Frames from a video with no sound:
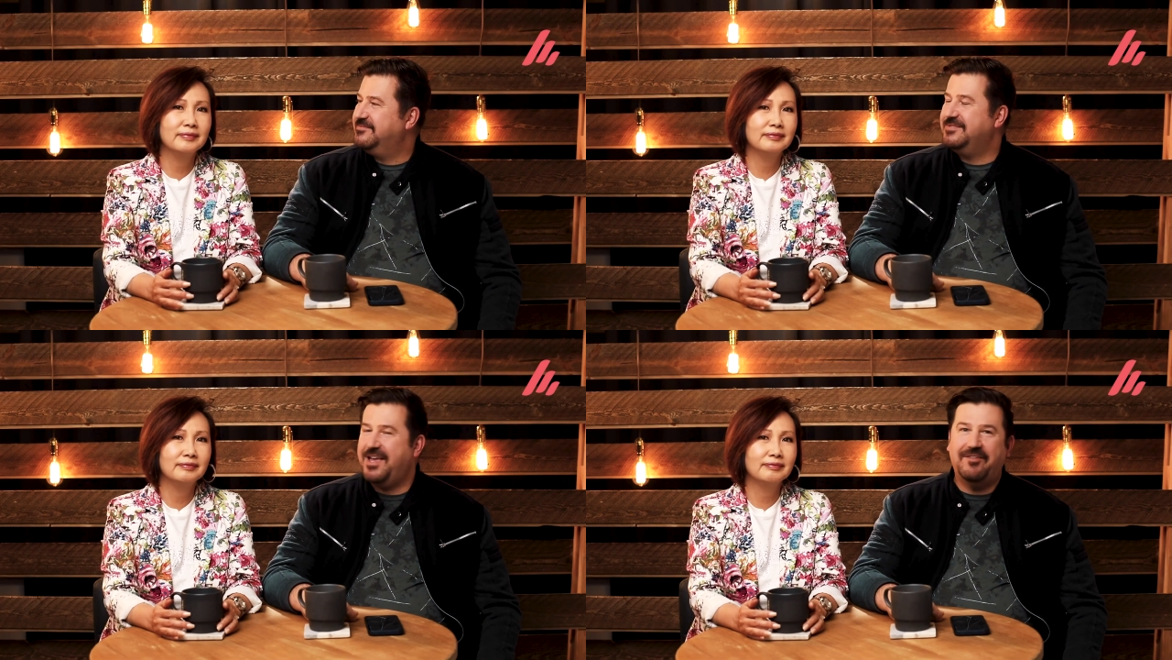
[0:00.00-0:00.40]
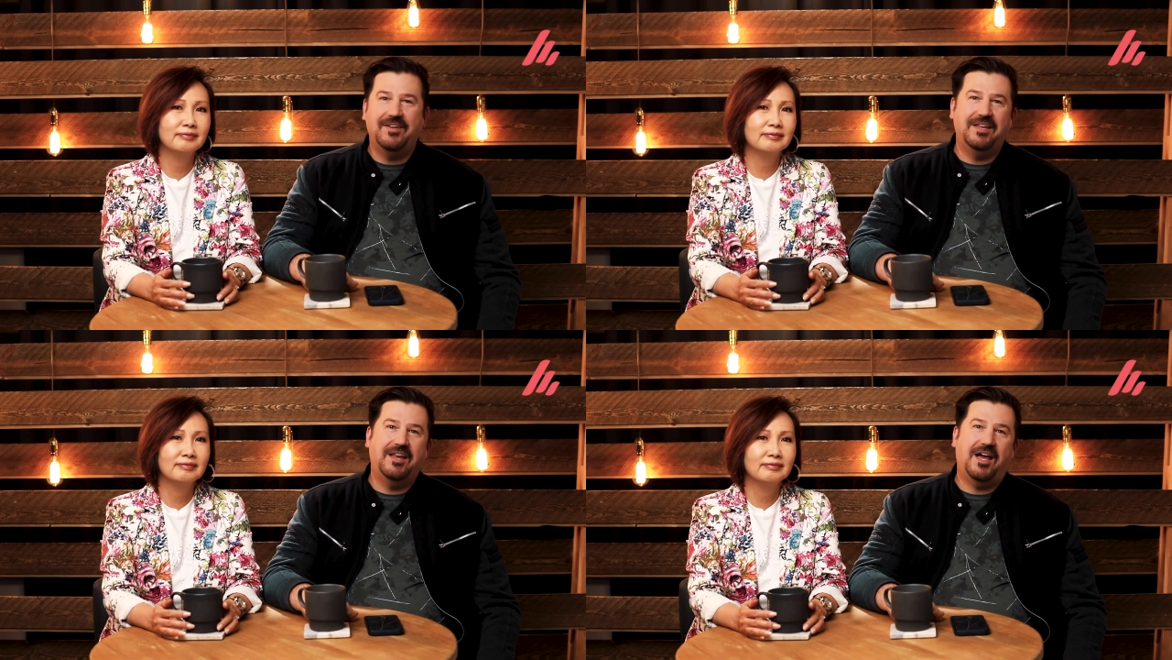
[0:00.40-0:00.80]
Speaker 1: Yeah,
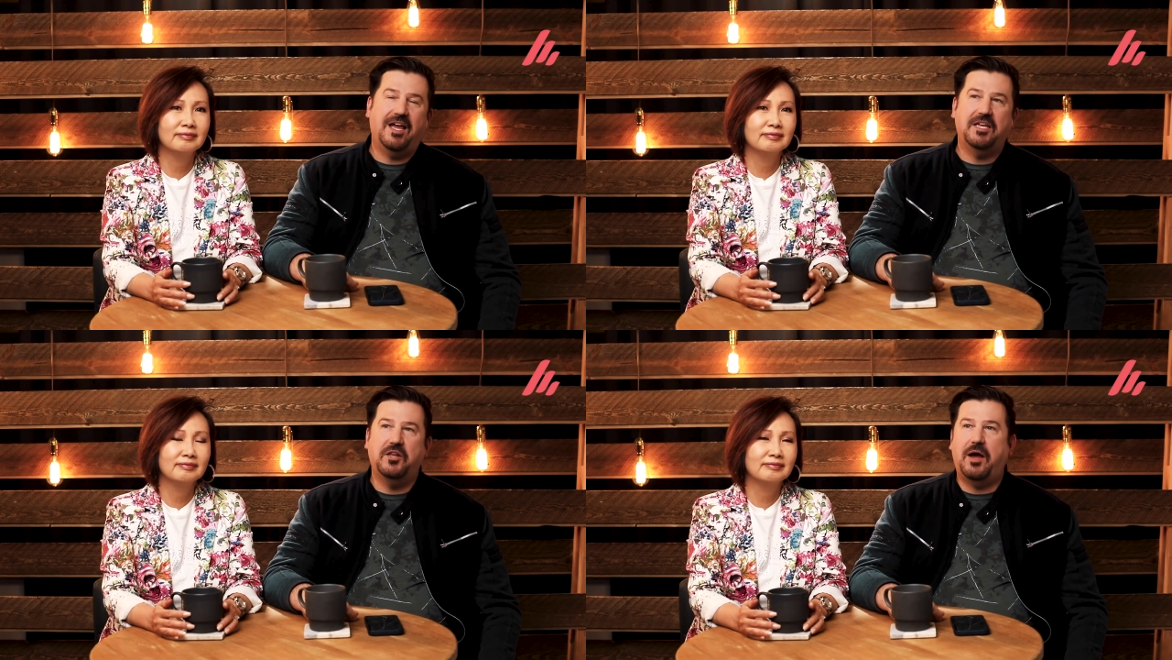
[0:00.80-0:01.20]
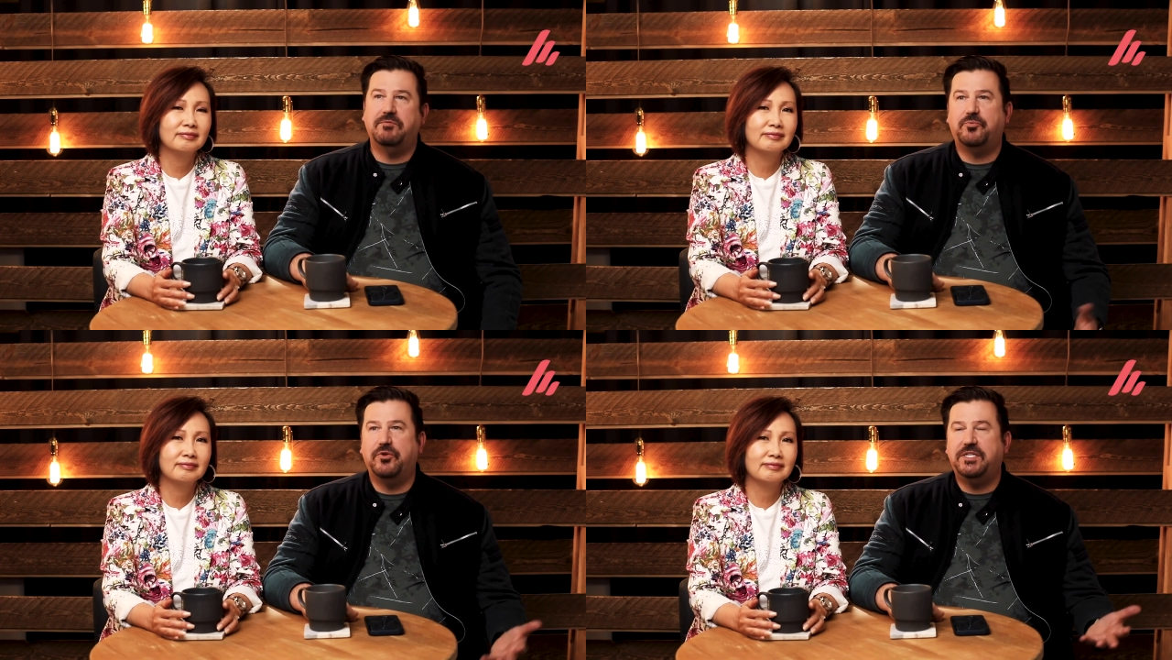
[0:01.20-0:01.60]
and uh, you know, I
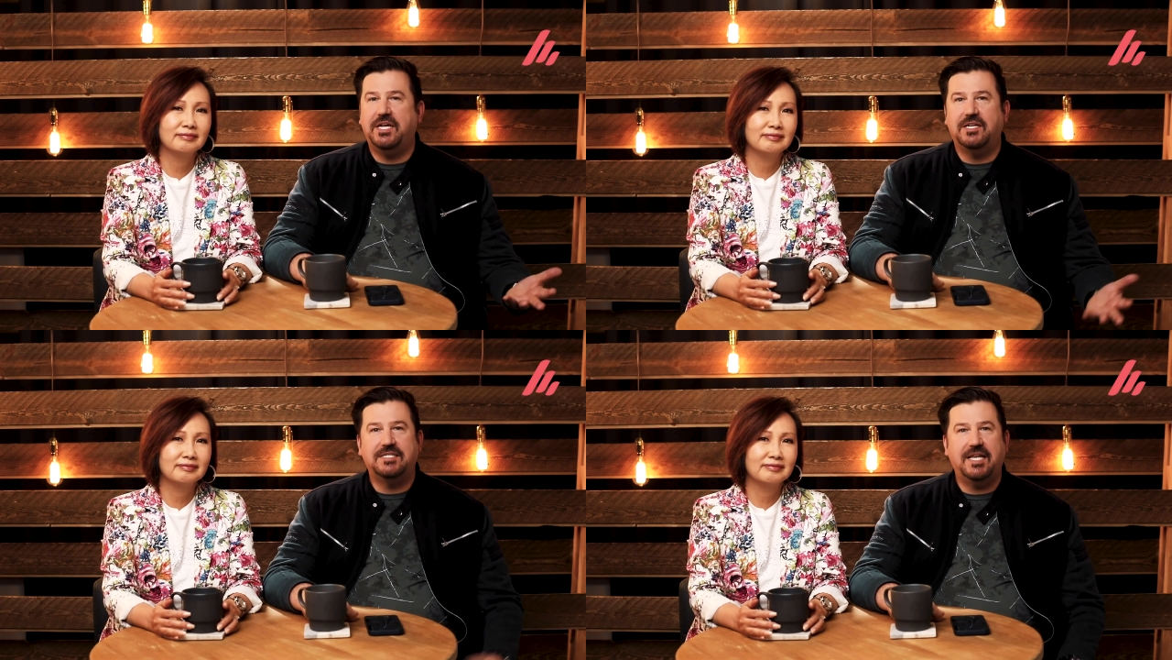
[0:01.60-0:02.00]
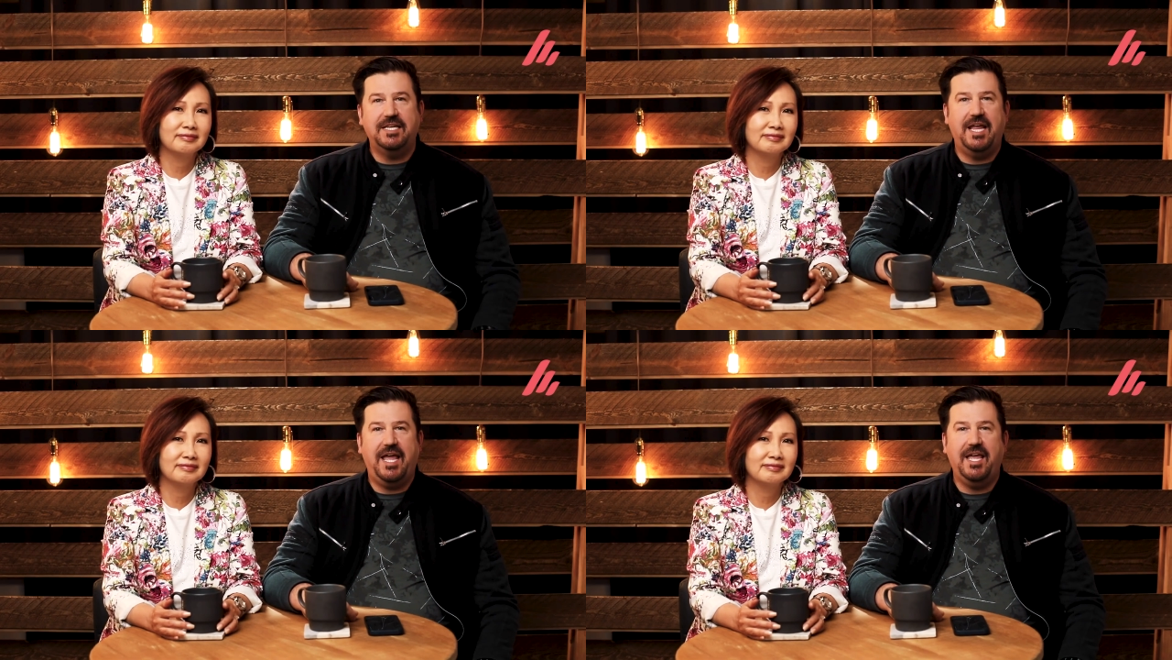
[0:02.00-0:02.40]
was preaching on
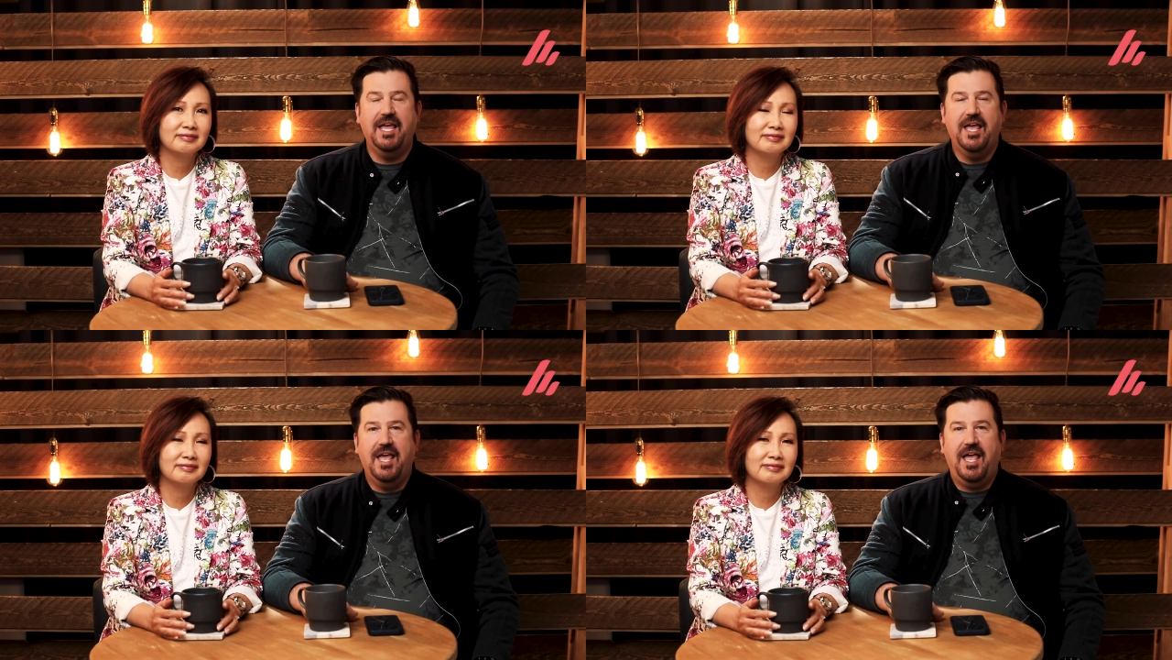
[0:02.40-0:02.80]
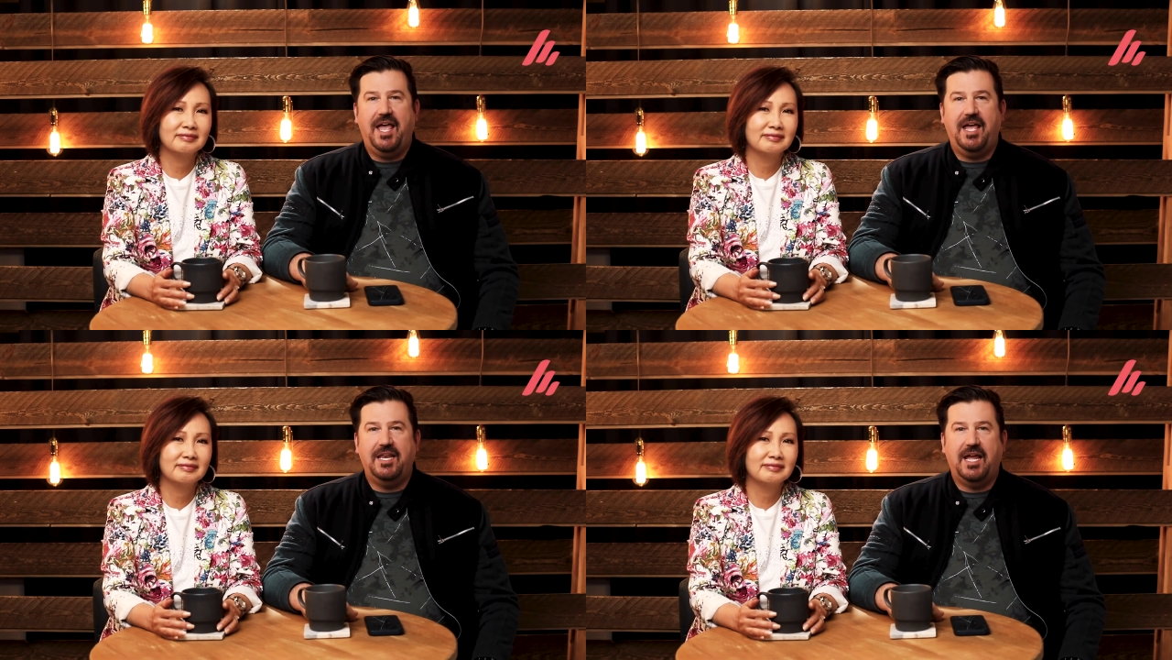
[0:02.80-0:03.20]
Sunday,
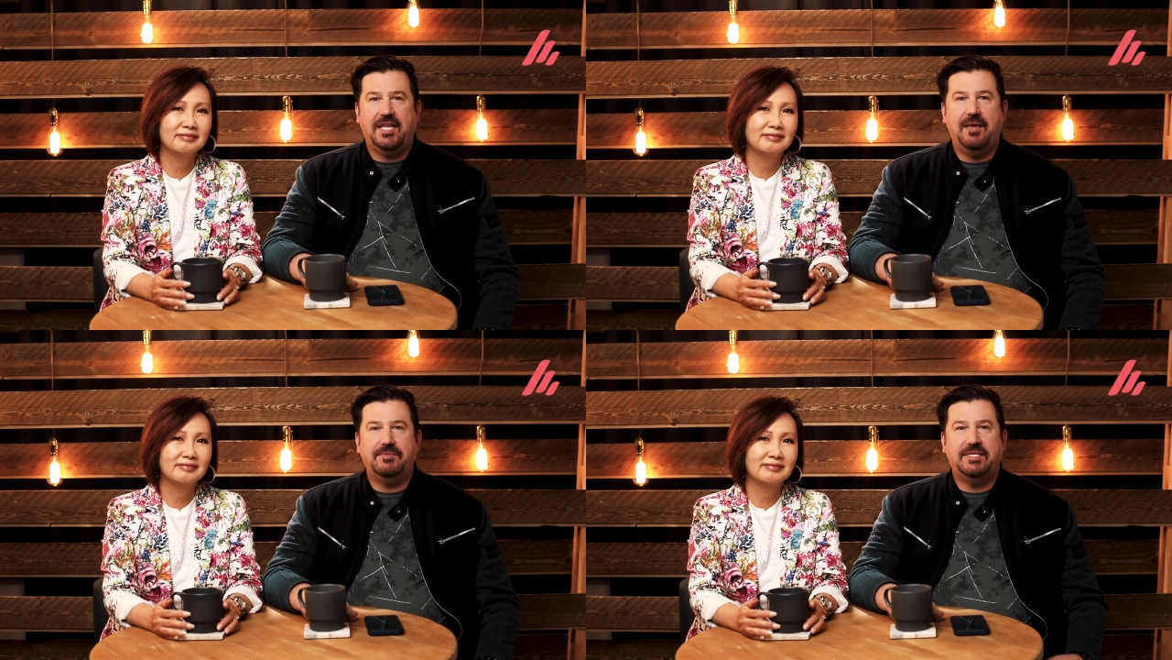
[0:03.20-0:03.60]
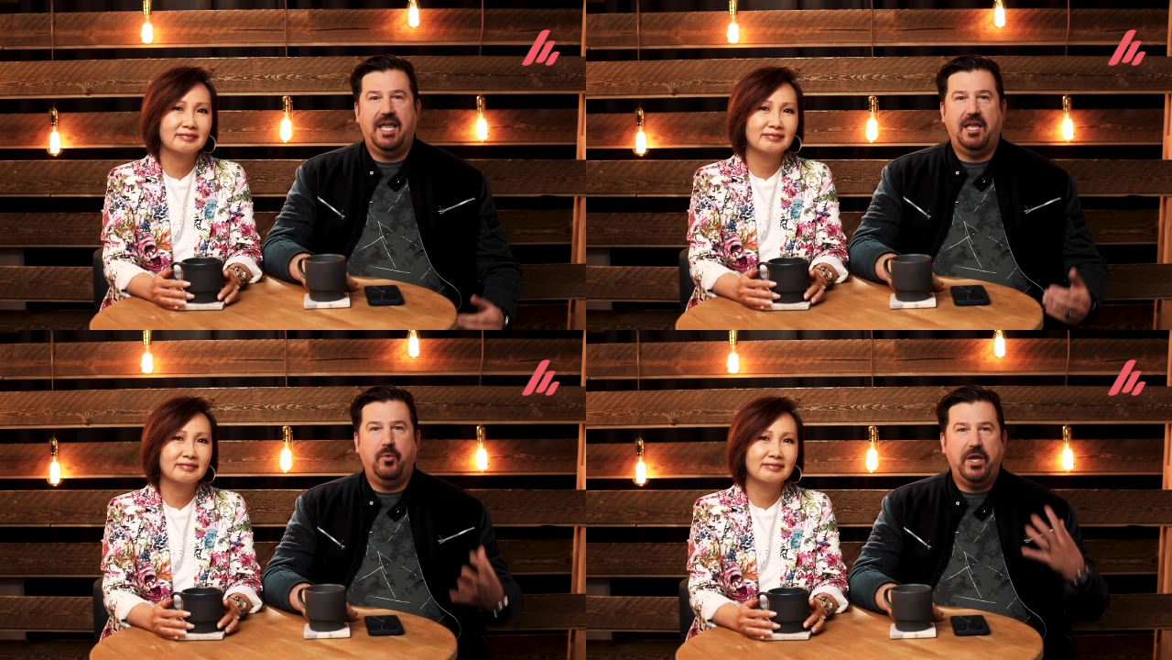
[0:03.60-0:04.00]
and I kept
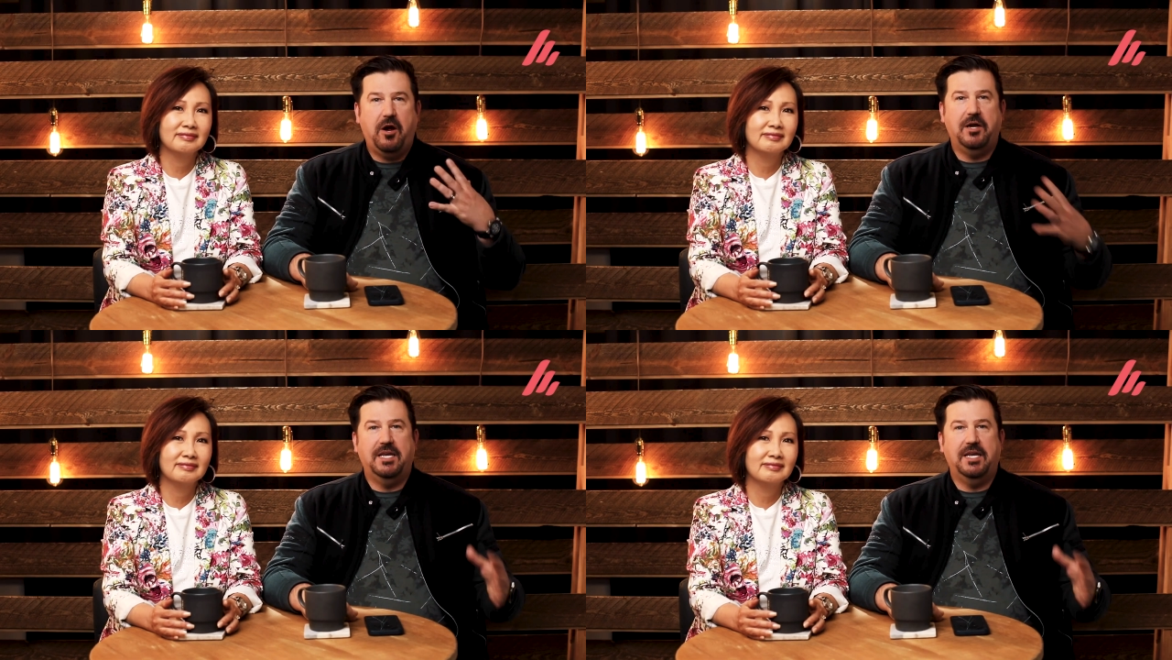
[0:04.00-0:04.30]
saying we are